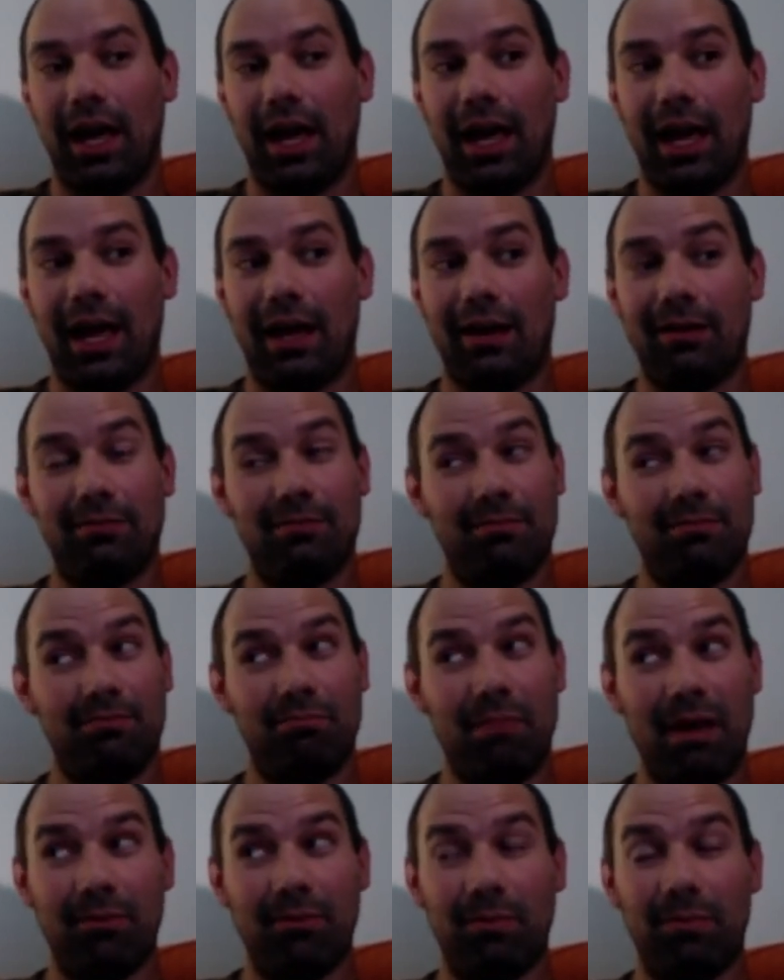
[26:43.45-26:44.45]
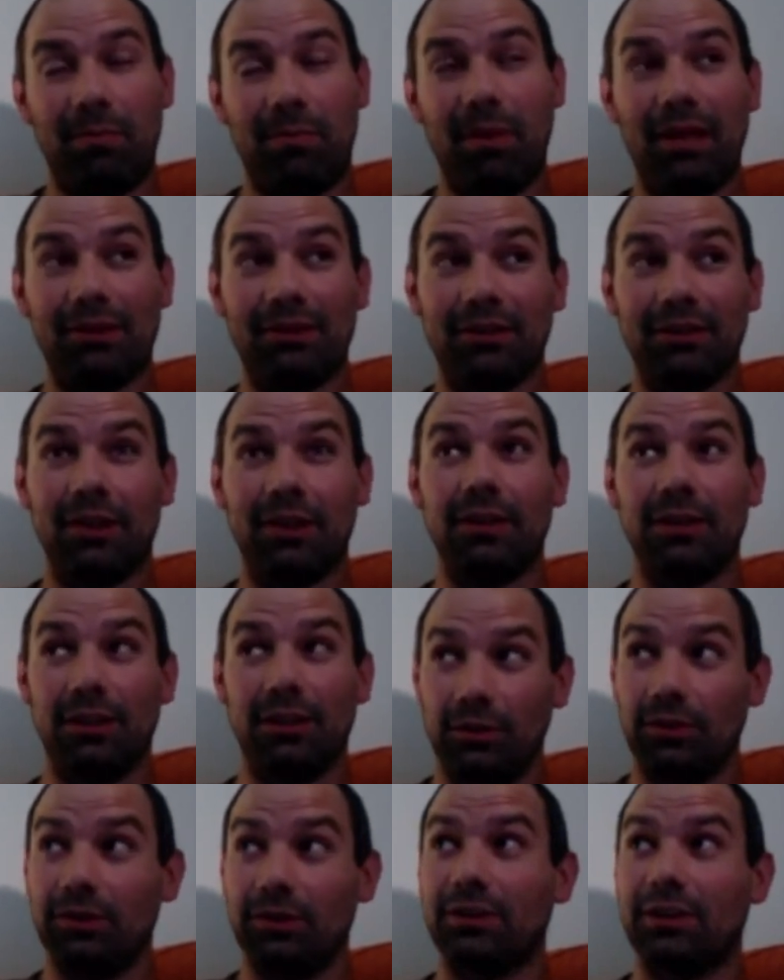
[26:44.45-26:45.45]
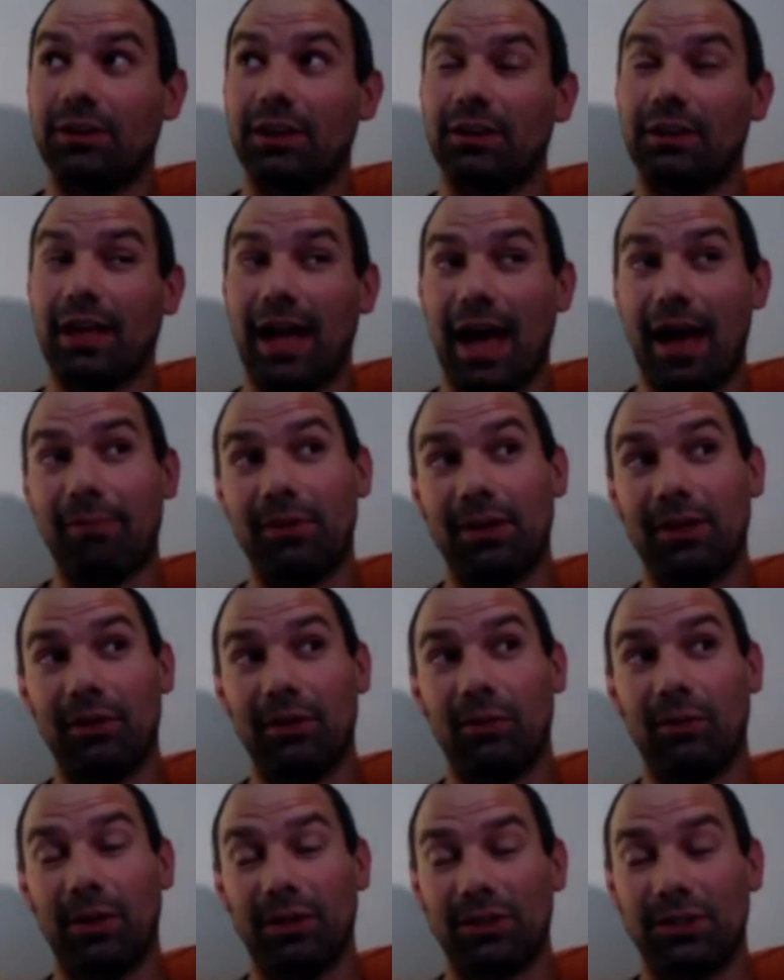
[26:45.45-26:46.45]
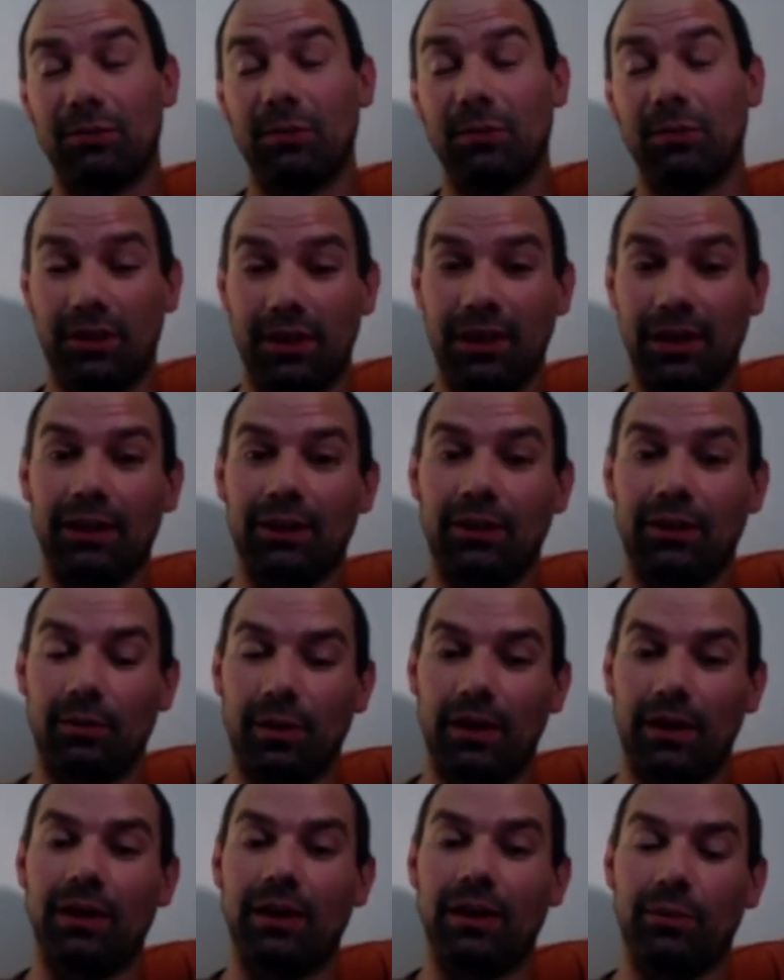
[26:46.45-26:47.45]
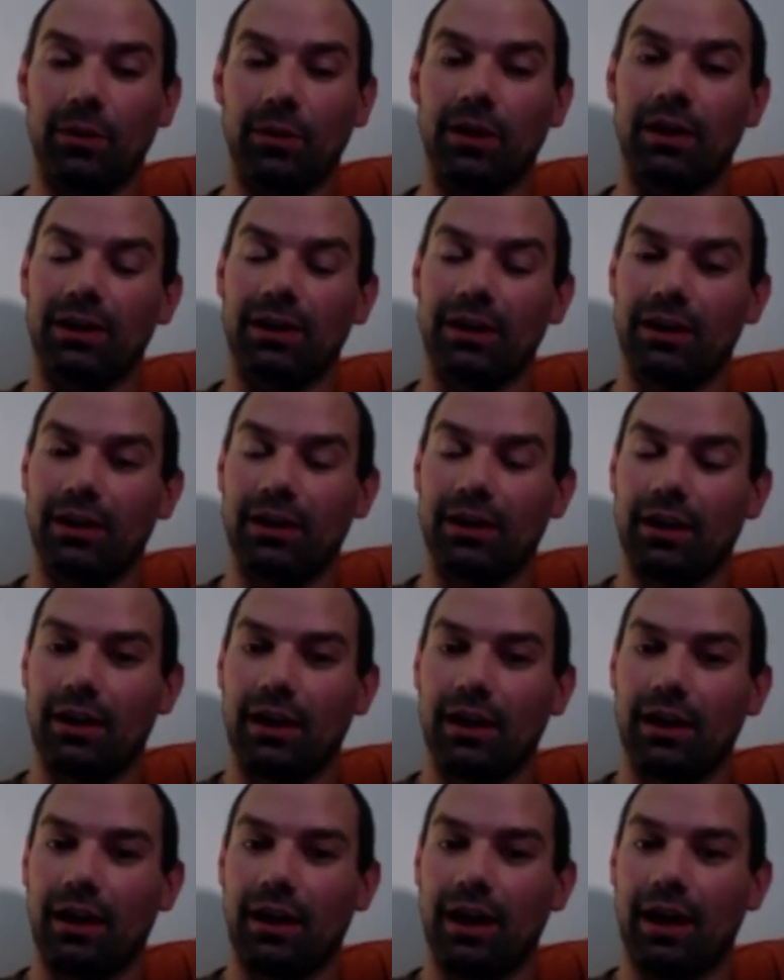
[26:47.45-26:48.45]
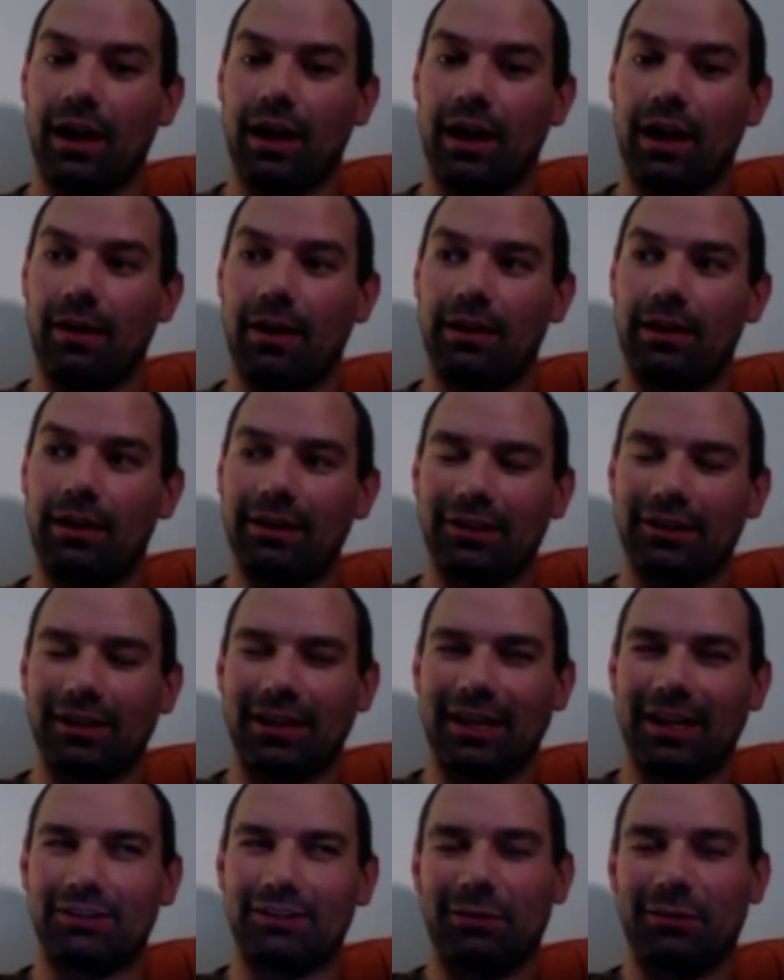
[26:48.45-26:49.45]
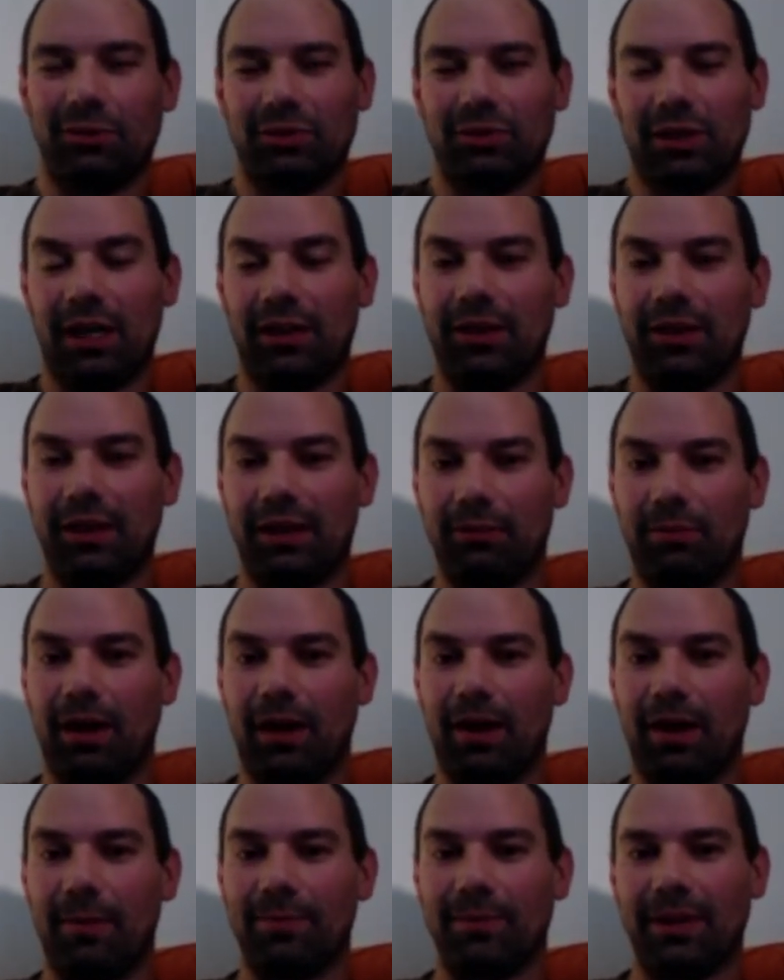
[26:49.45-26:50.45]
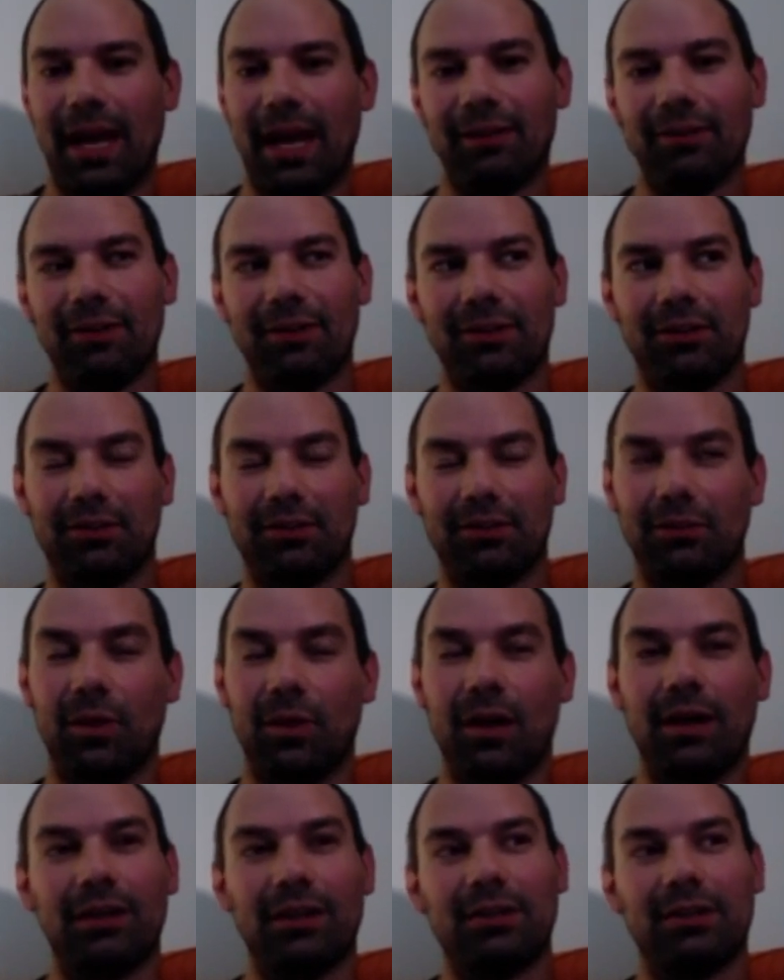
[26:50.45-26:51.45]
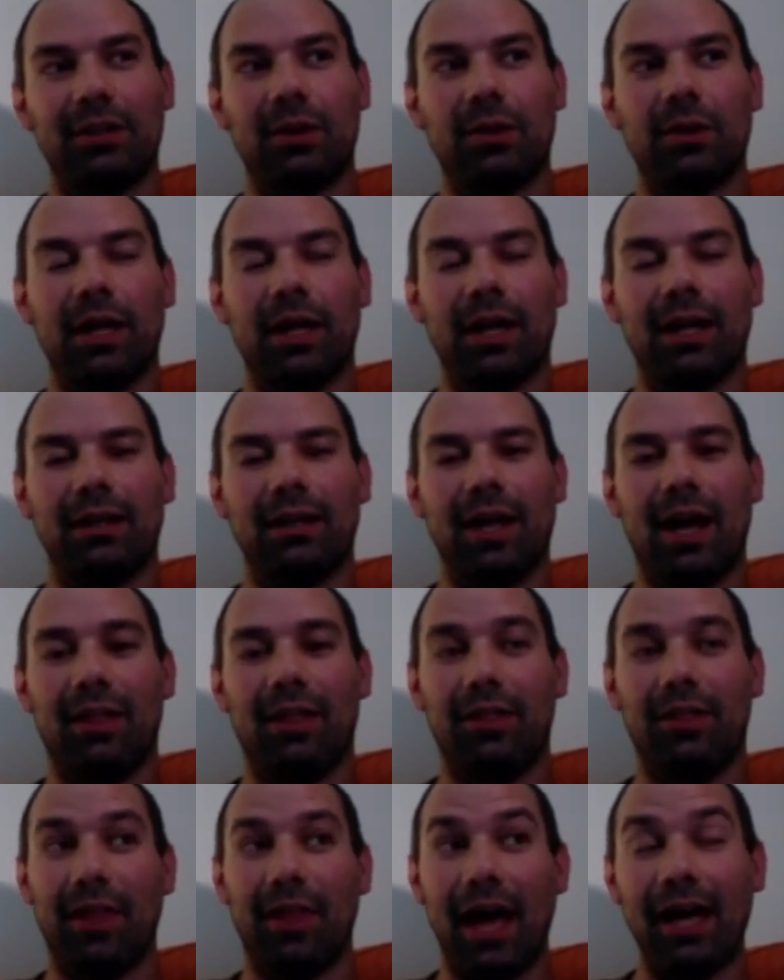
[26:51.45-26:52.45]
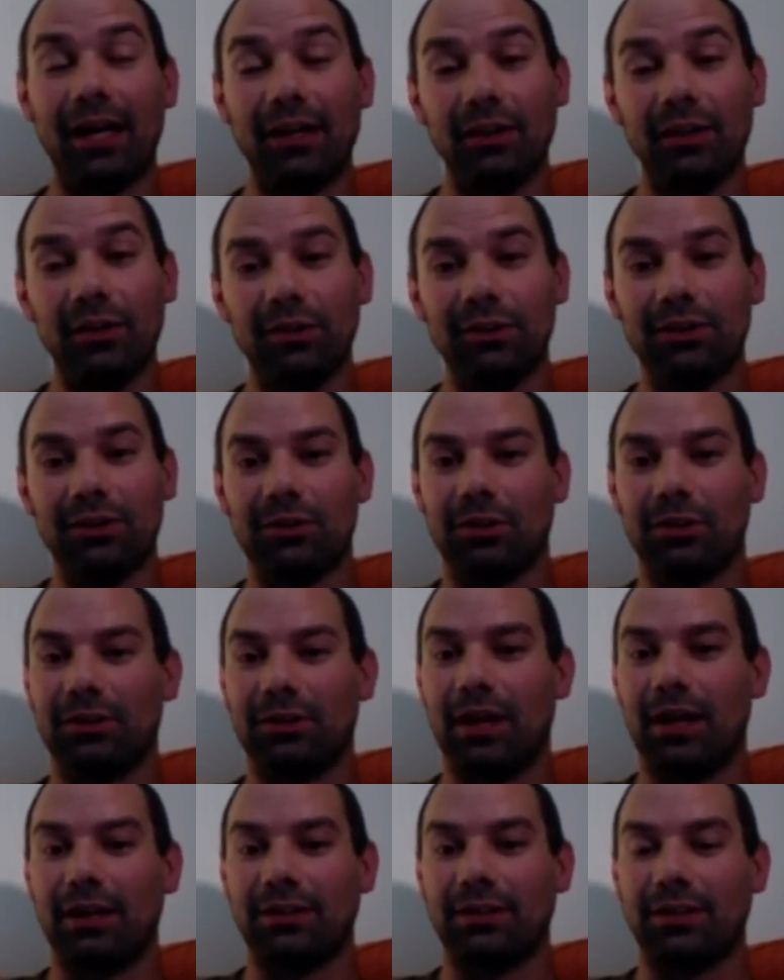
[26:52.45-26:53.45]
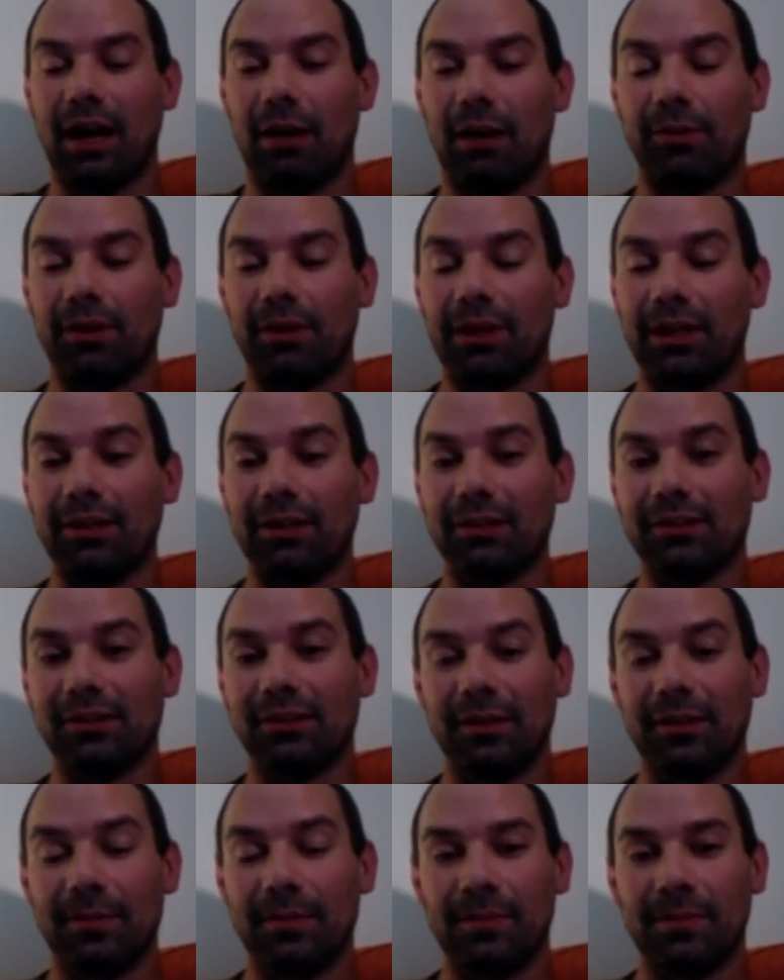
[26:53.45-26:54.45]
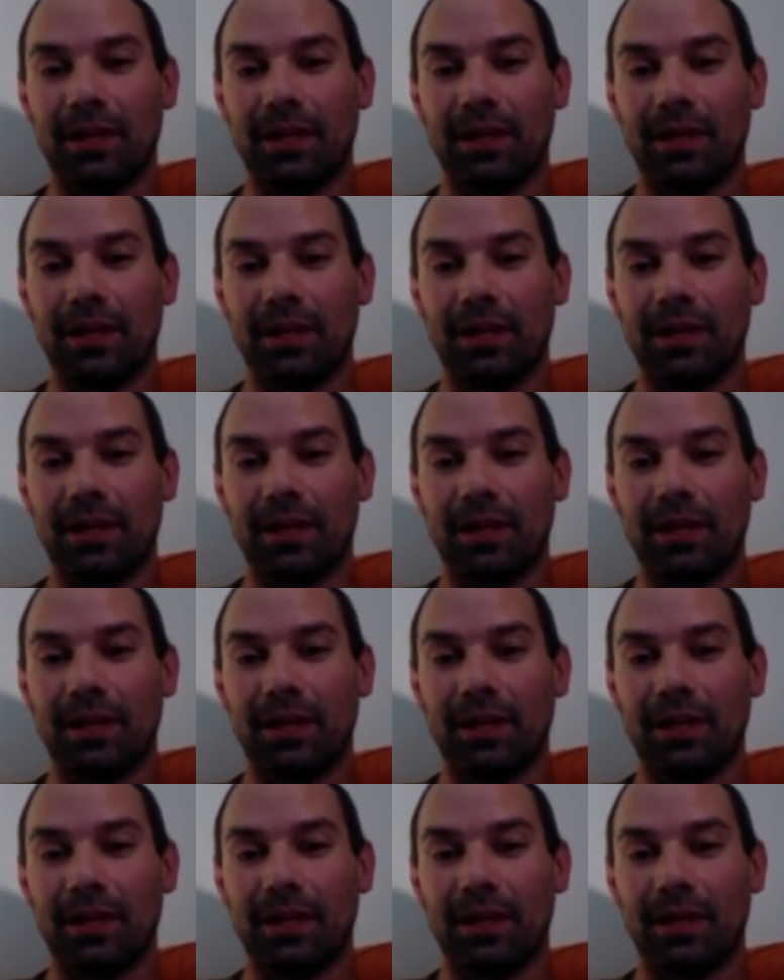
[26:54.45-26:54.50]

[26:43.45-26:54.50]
And maybe based on the use that is happening, we should rethink the way they work. And that's the kind of stuff we try to think about. Galleries is one that's, not that used, so it's not top of the list.